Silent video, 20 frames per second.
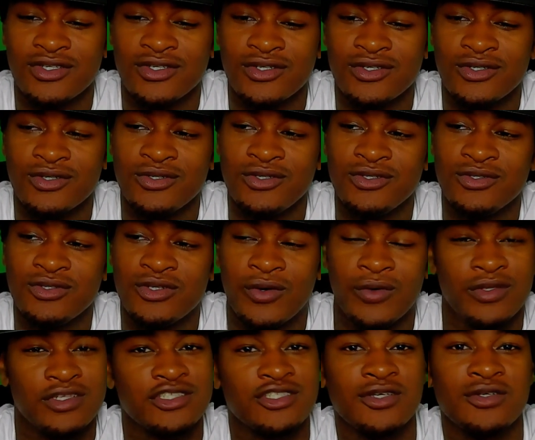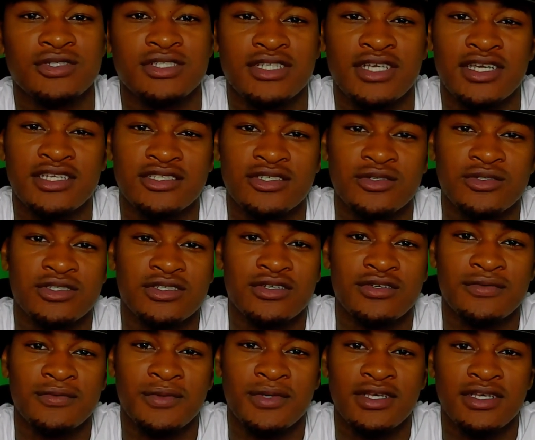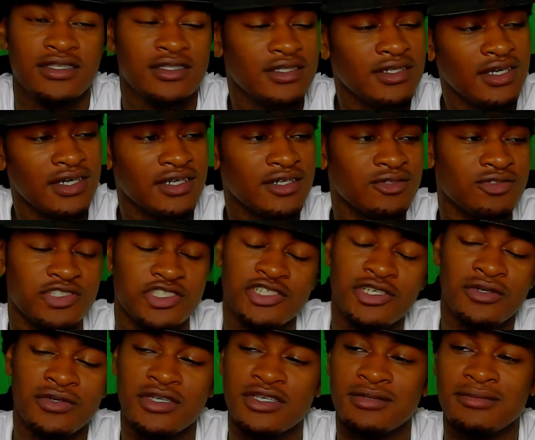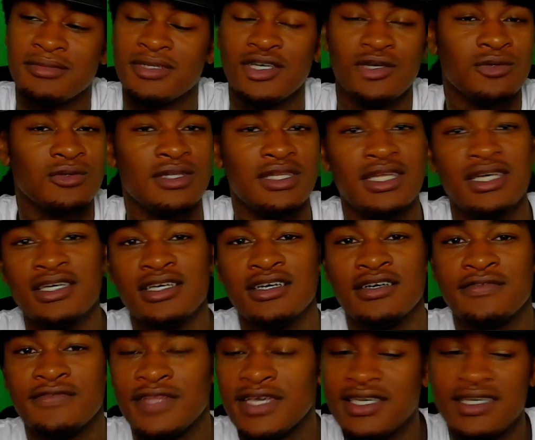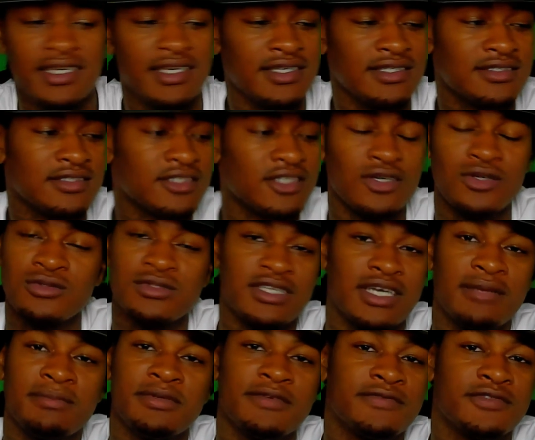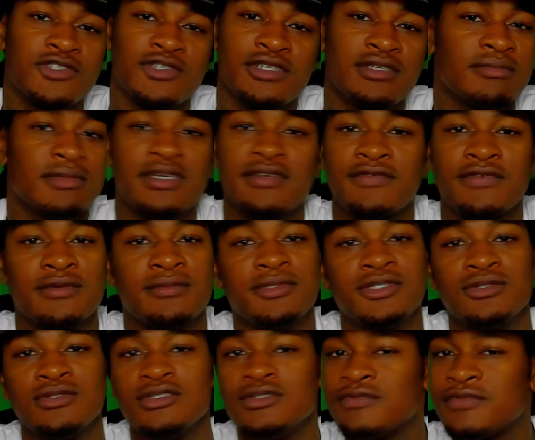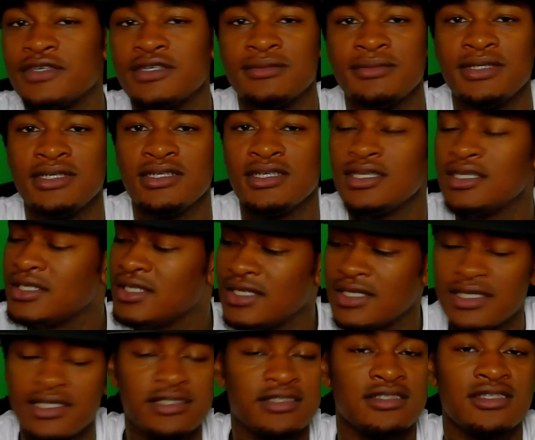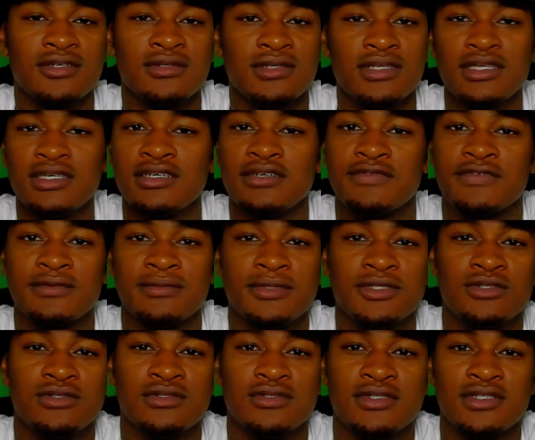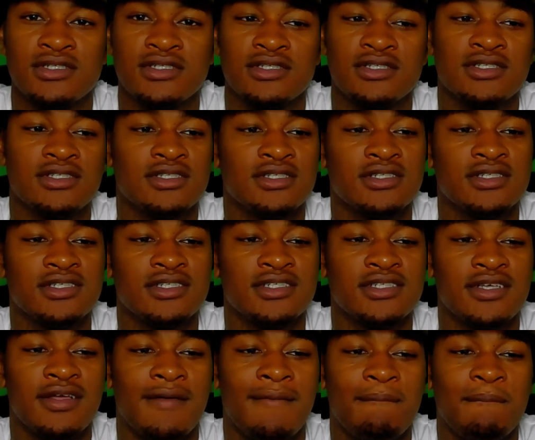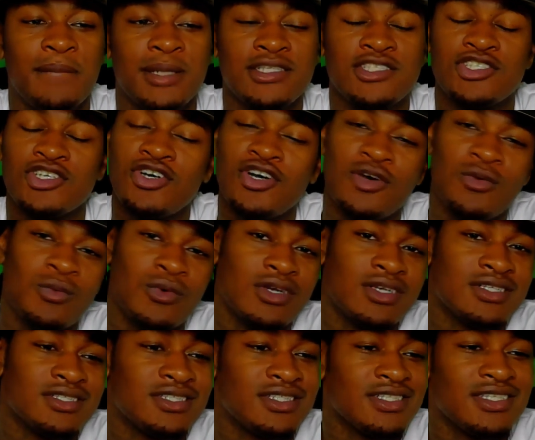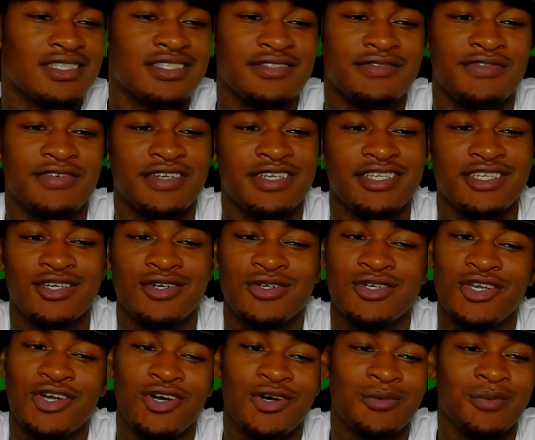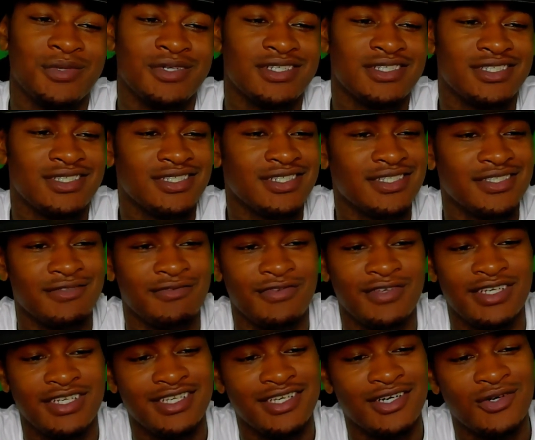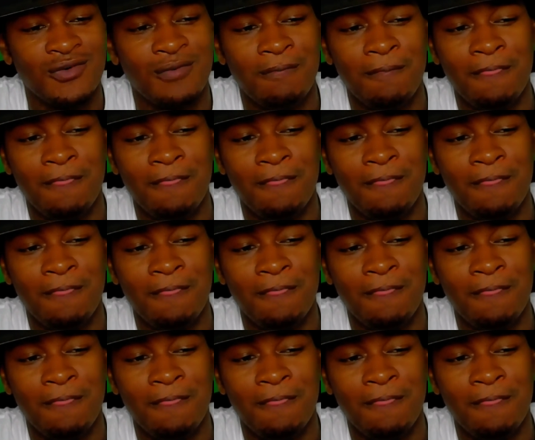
who you don't associate yourself with. You're not gonna show them no love. They gets no type of treatment from you. You feel me? They gets no love from you. But y'all wanna see this video. Y'all wanna see this video.